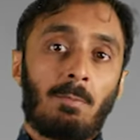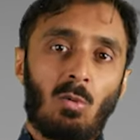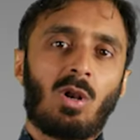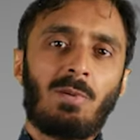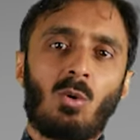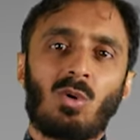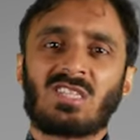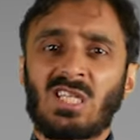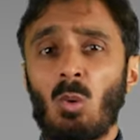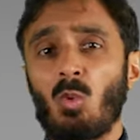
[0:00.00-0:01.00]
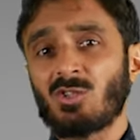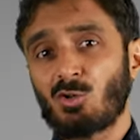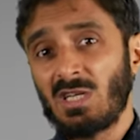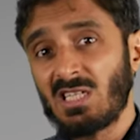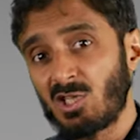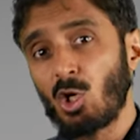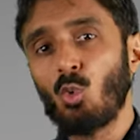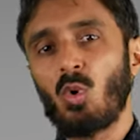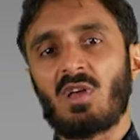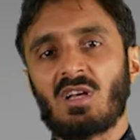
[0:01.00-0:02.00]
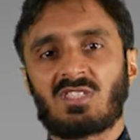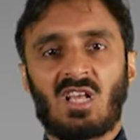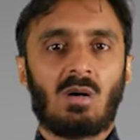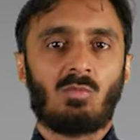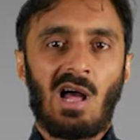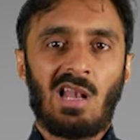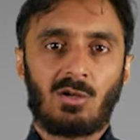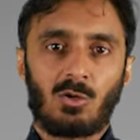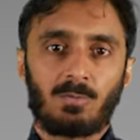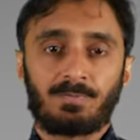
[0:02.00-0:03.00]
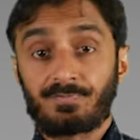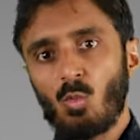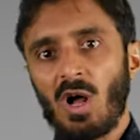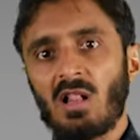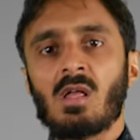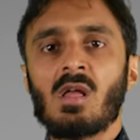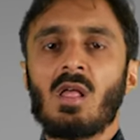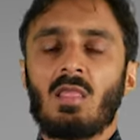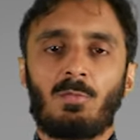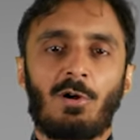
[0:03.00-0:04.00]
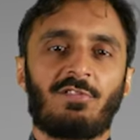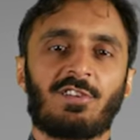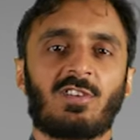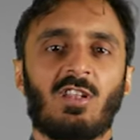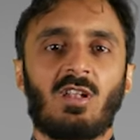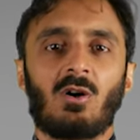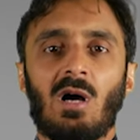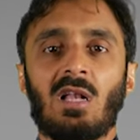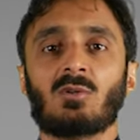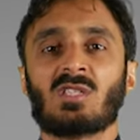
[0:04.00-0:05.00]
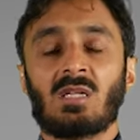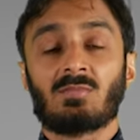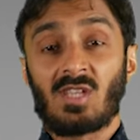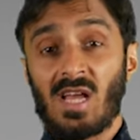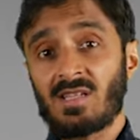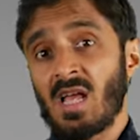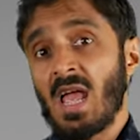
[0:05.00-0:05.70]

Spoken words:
But what about when someone greets you with assalamu alaikum? Well, the Prophet sallallahu alaihi wasallam said,